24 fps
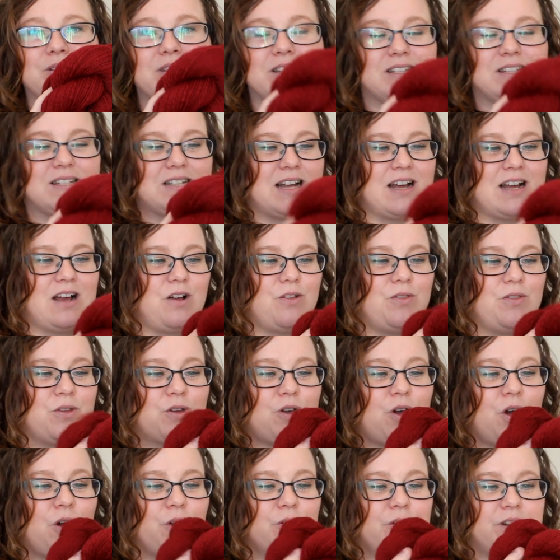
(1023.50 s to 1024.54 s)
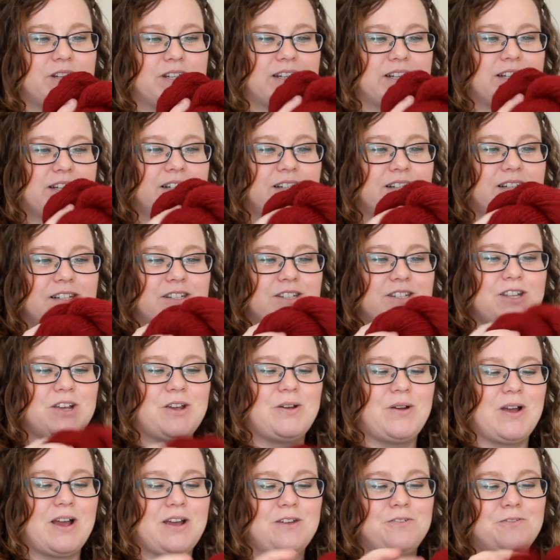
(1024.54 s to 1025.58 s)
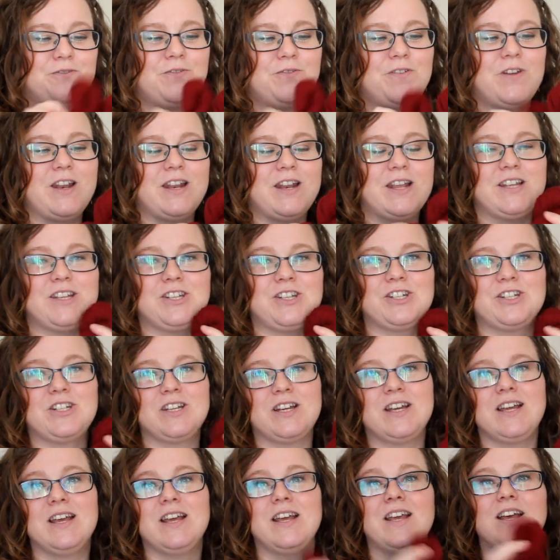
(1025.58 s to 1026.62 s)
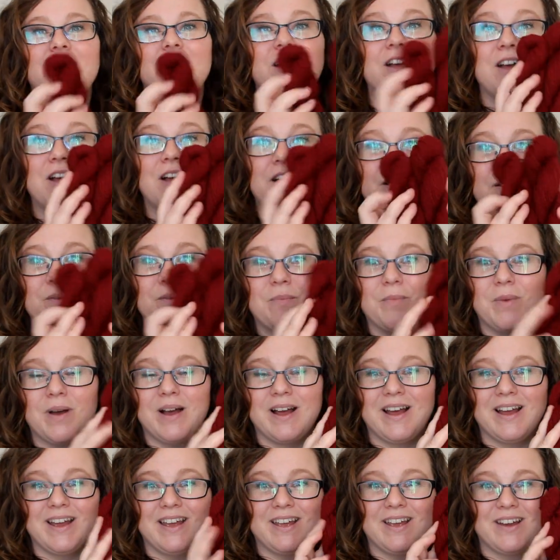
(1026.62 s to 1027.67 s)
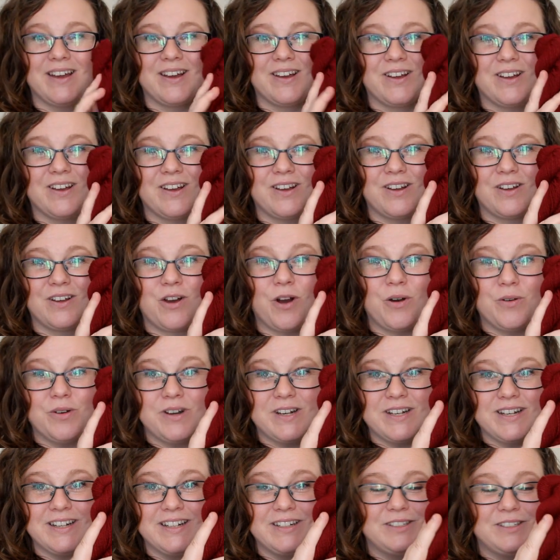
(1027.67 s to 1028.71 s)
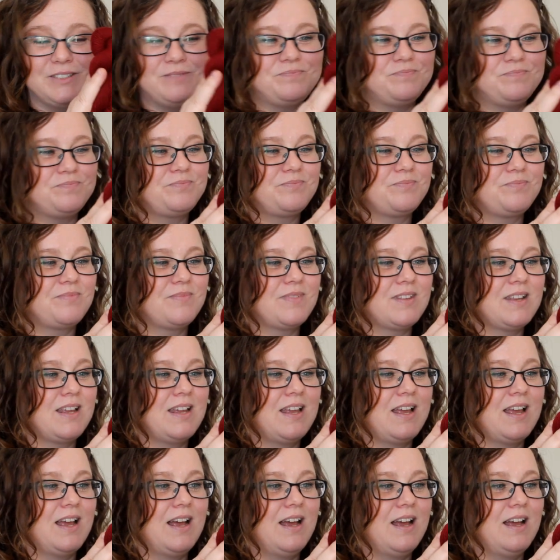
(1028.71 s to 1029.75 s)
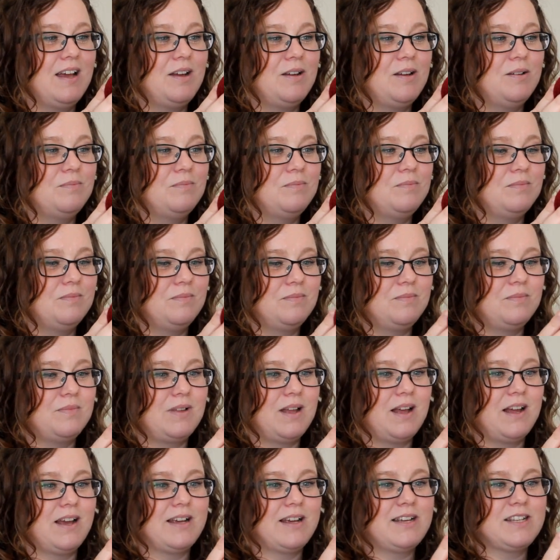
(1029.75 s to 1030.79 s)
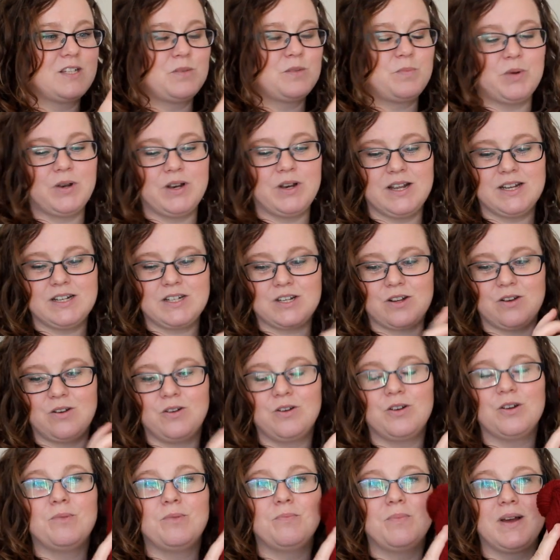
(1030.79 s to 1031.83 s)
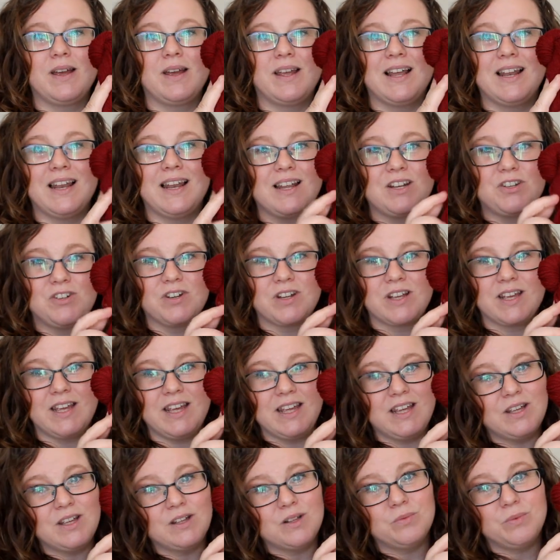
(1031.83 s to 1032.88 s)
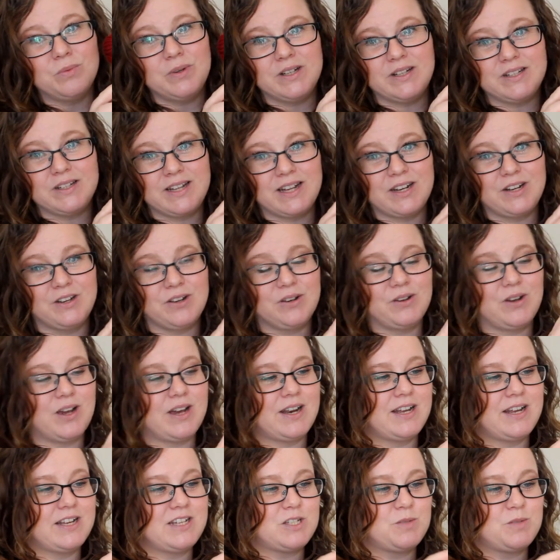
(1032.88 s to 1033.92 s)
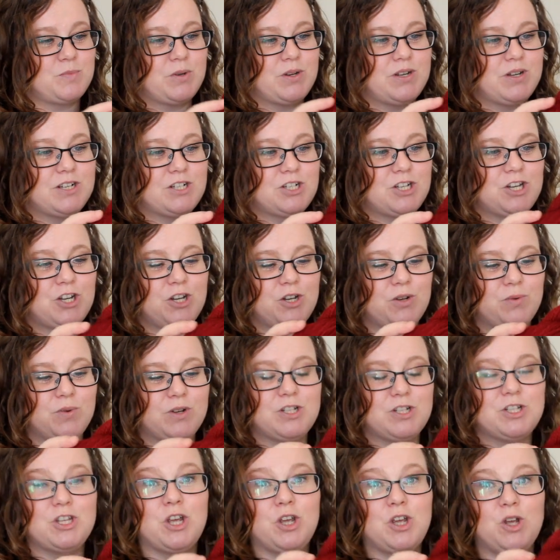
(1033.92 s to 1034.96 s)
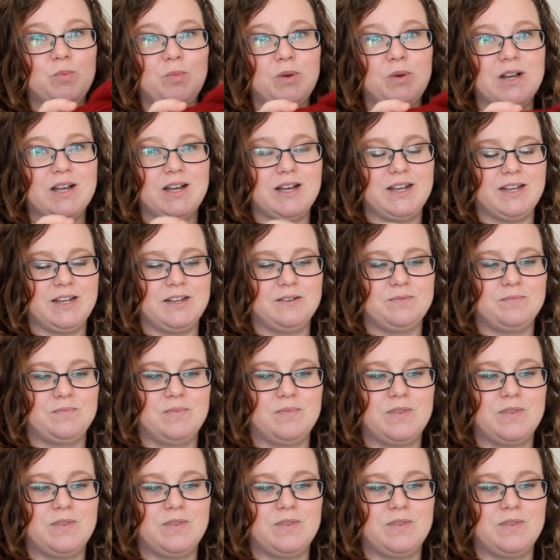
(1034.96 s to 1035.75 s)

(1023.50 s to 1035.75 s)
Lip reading: to start on the Corriedale, so I finished my Corriedale. I spun it on my electric eel wheel nano, and I spun it to a 2-ply.